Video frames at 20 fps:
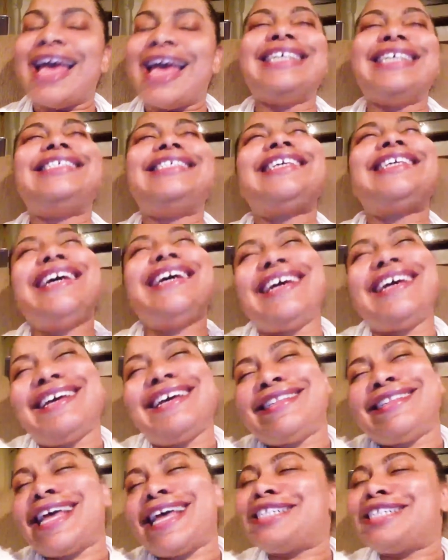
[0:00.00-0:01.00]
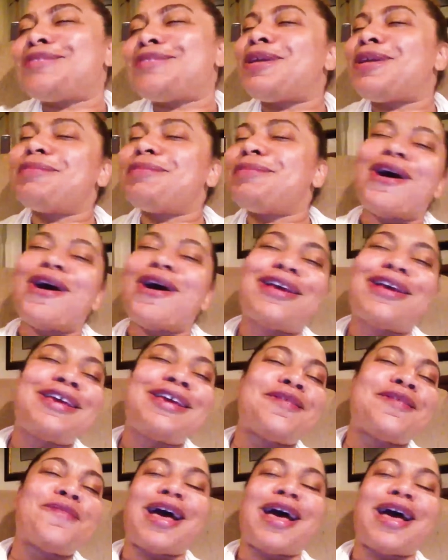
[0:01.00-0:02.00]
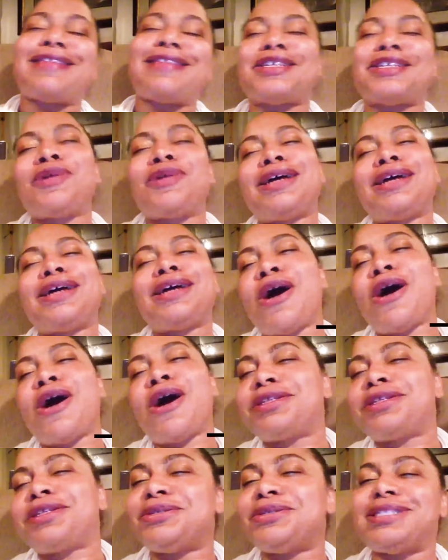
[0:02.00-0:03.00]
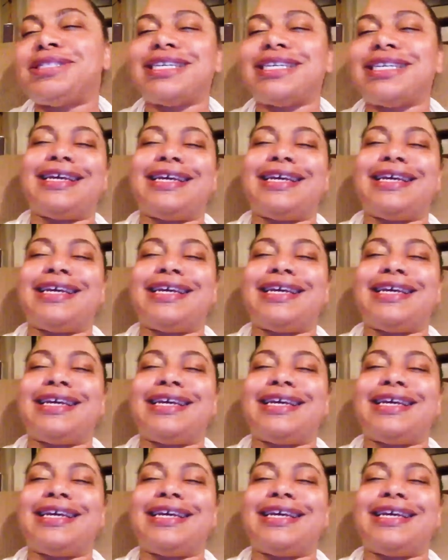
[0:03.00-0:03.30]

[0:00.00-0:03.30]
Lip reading: See, that's what I'm talking about. That's why I talk to you, Dean.